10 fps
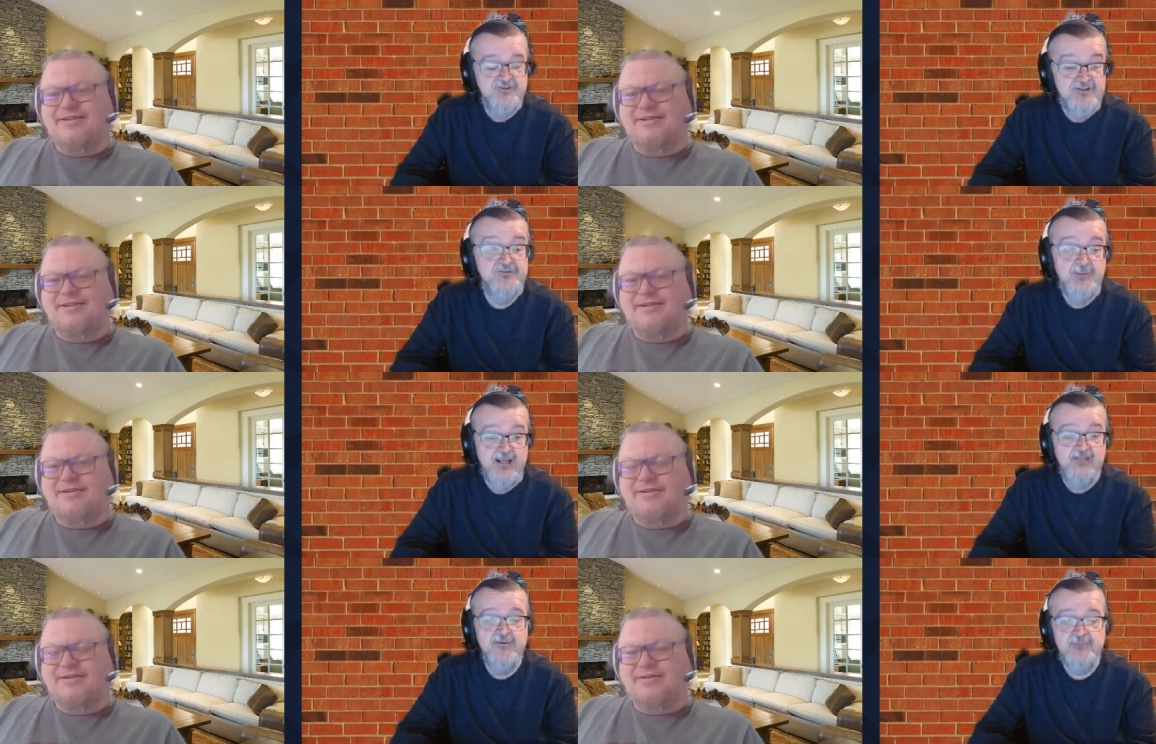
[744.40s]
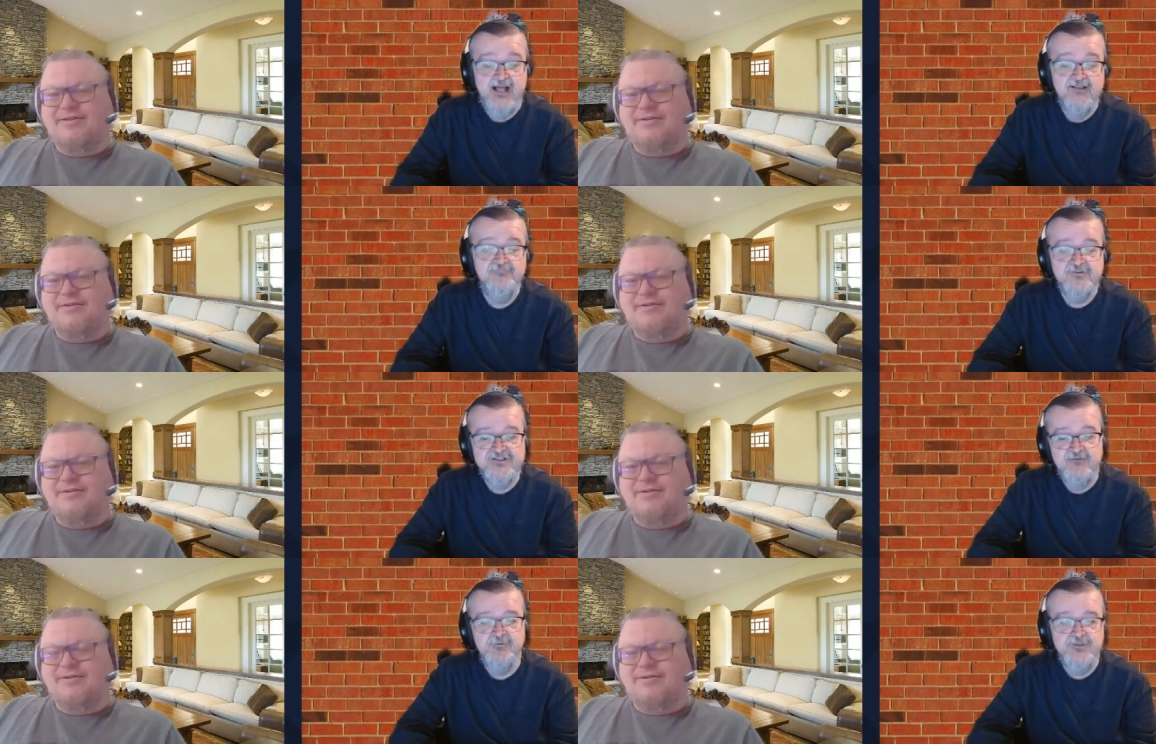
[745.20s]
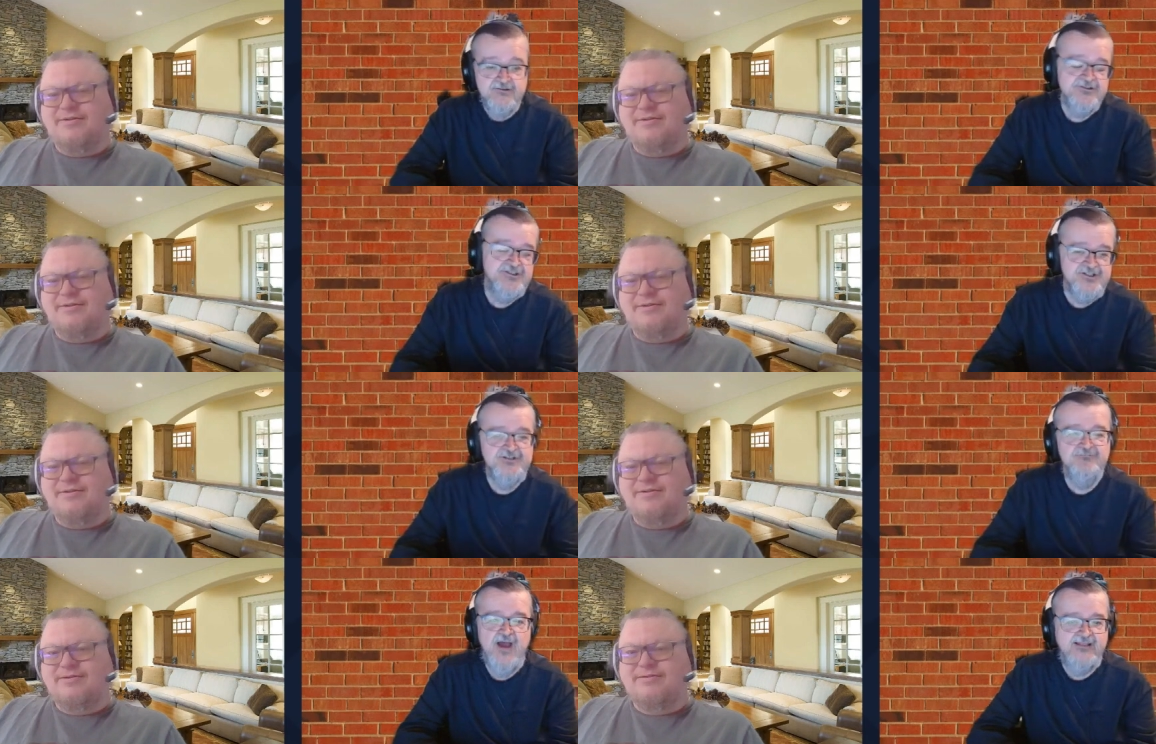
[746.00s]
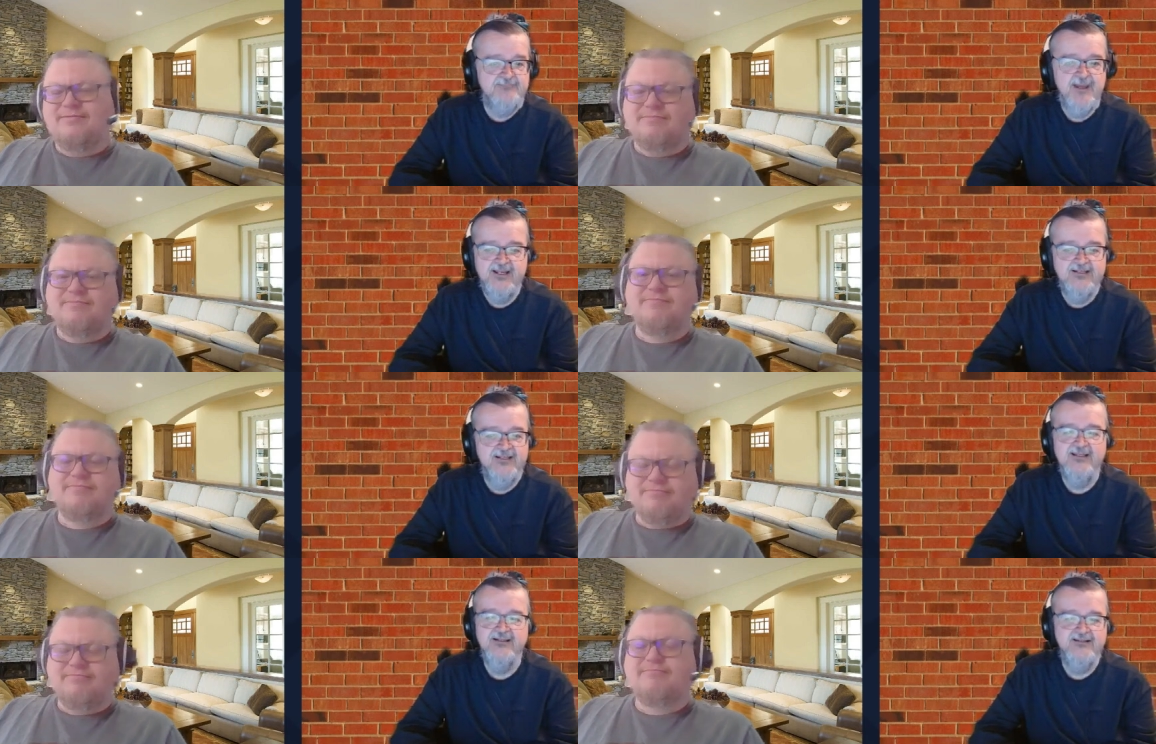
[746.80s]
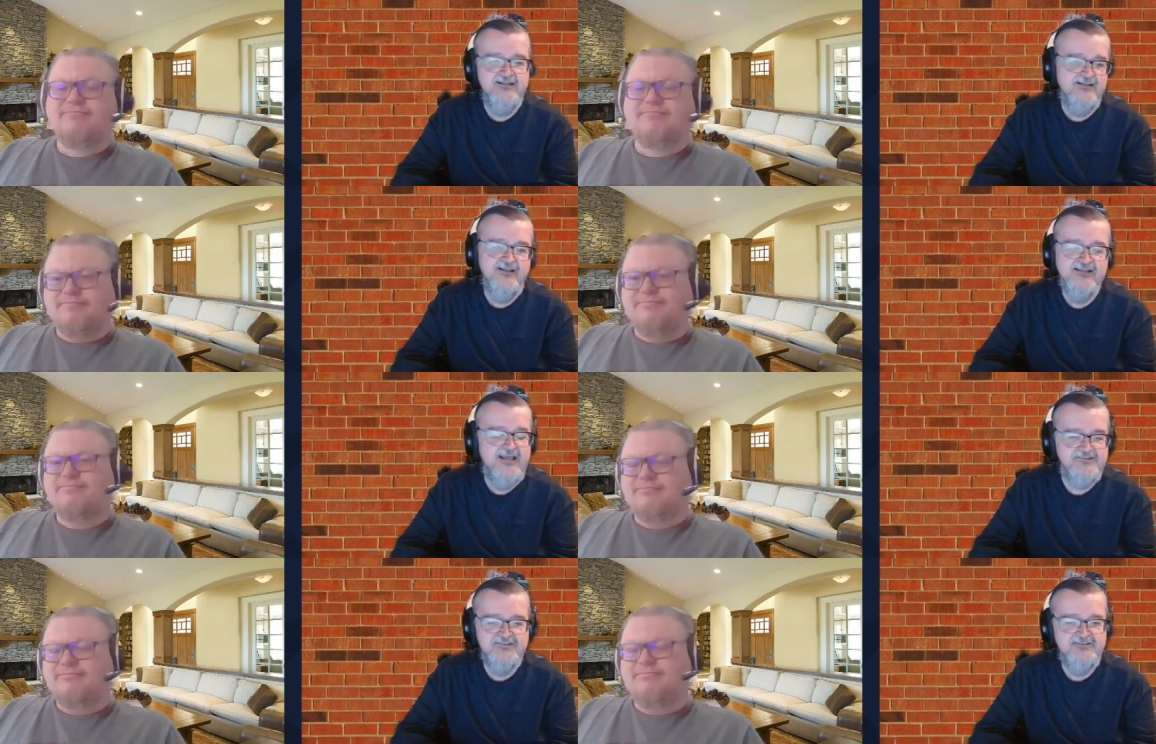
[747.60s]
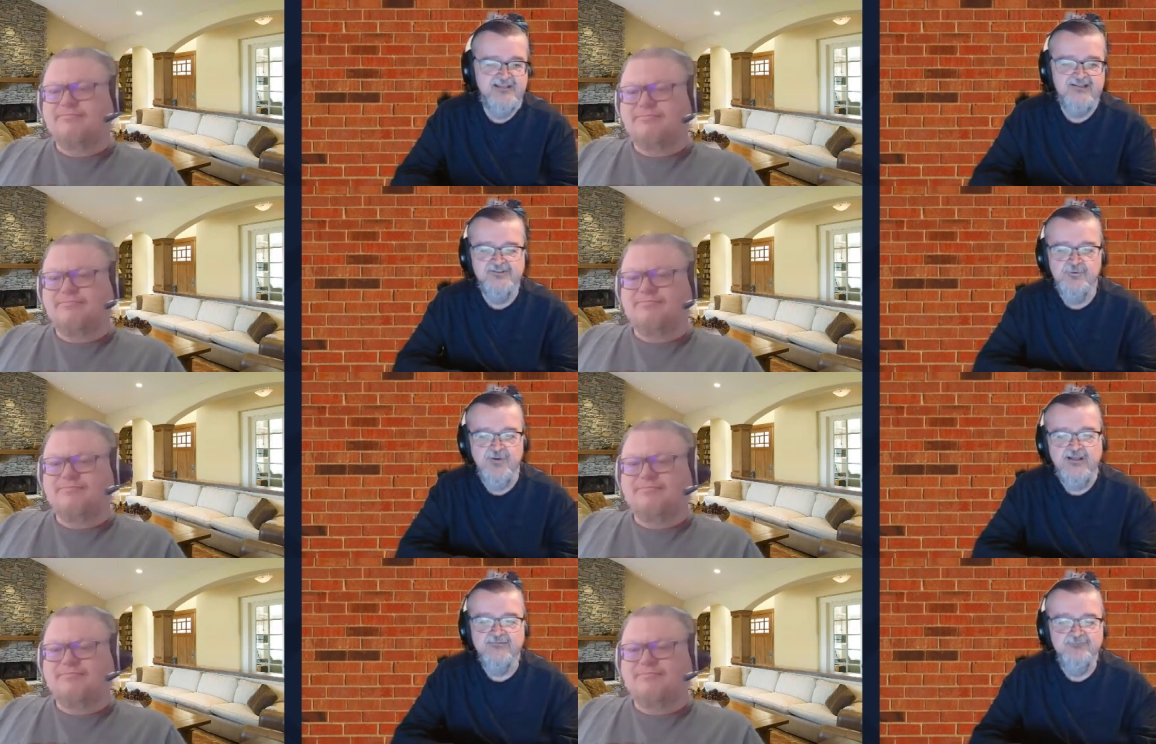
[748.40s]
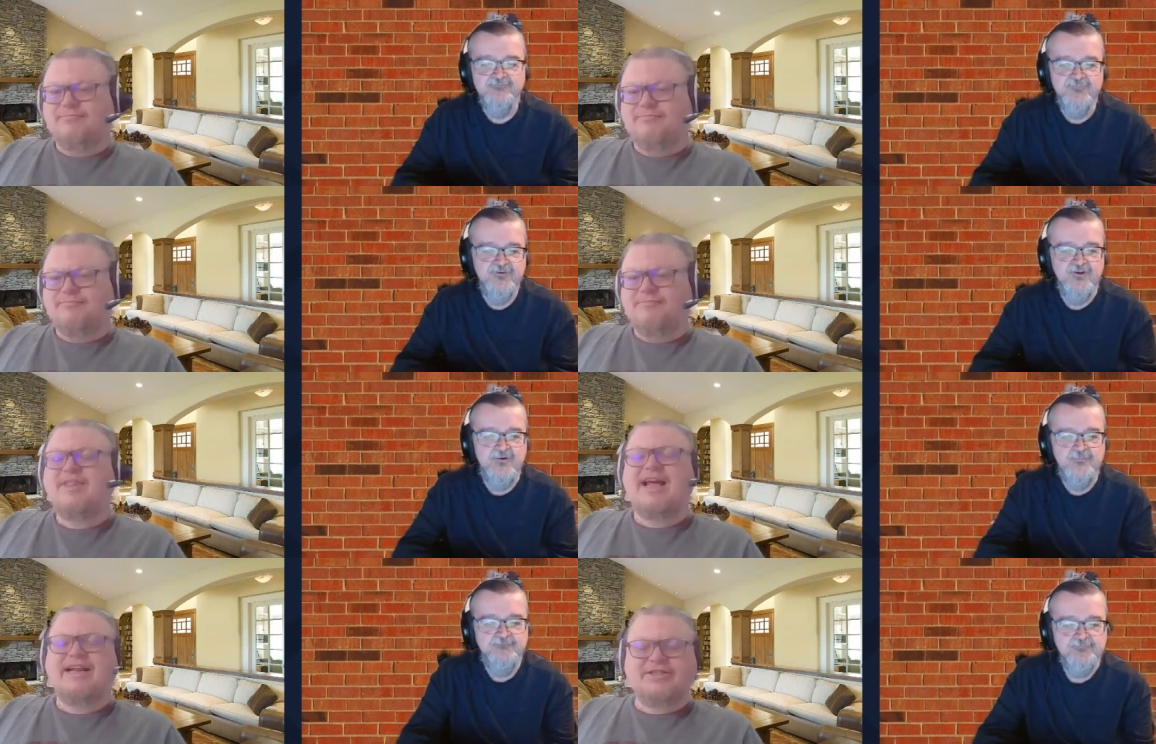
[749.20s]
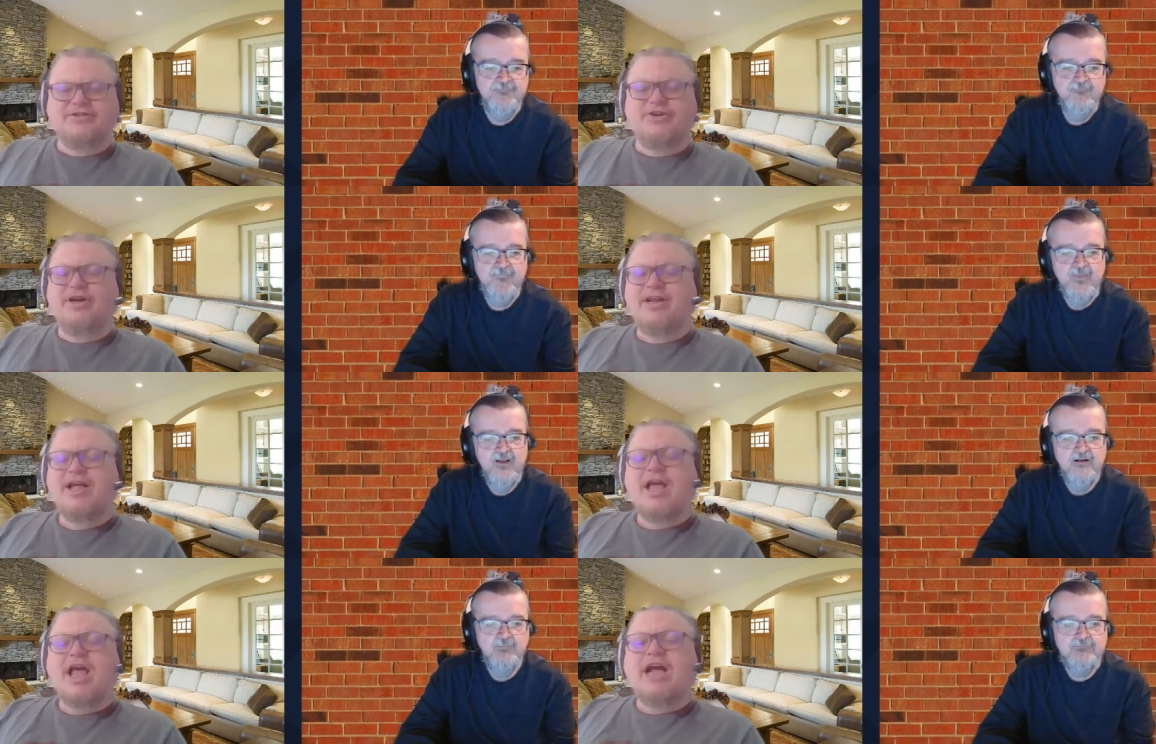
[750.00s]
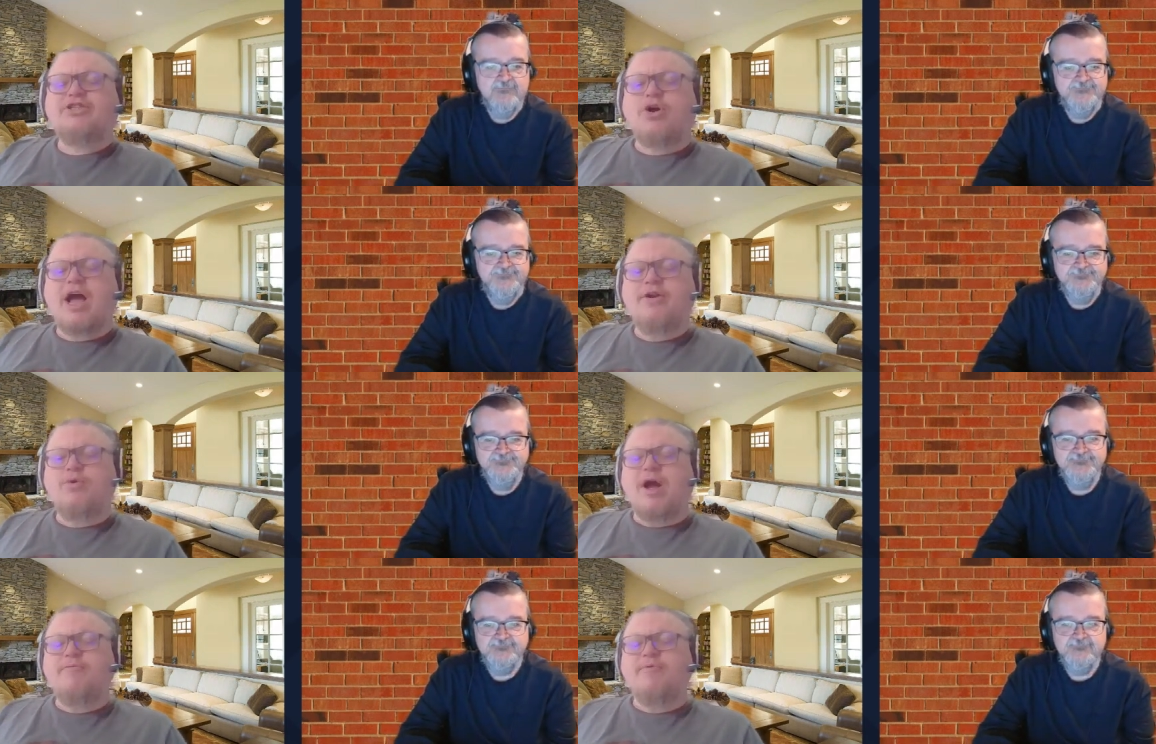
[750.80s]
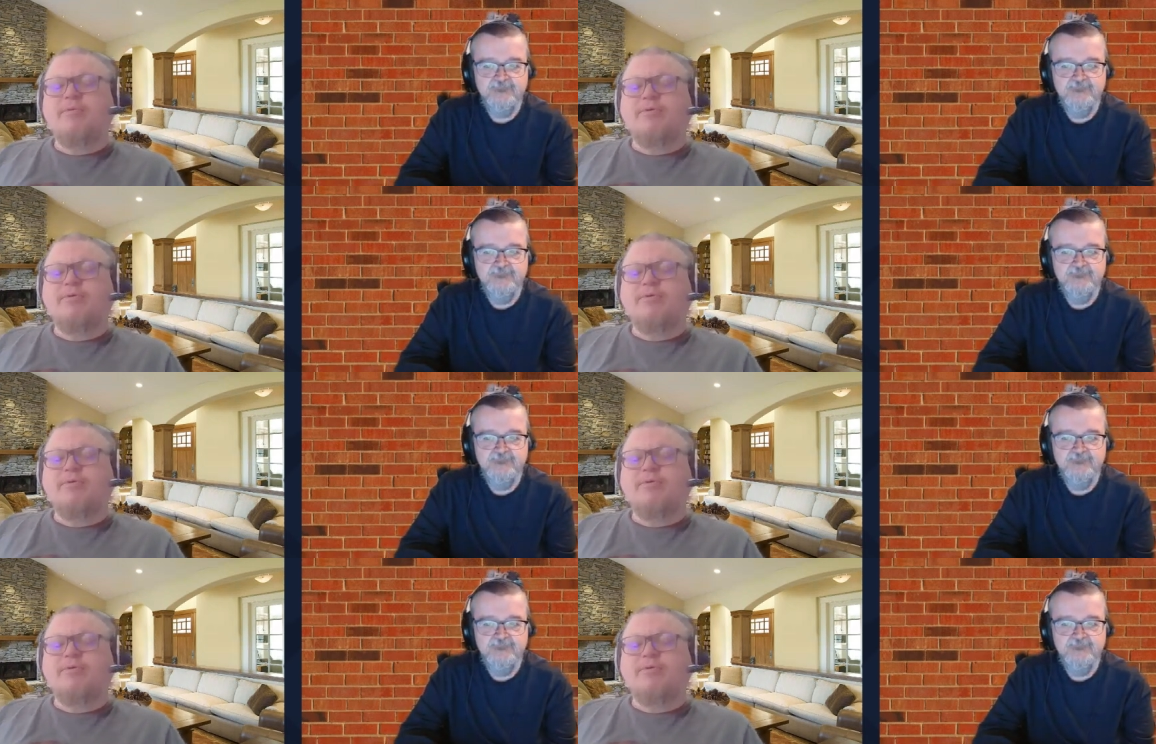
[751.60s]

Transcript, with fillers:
Speaker 1: she's been on the ballot for several years and she finally made it in and and that's that's great. So. That is
Speaker 2: good. So I know I remember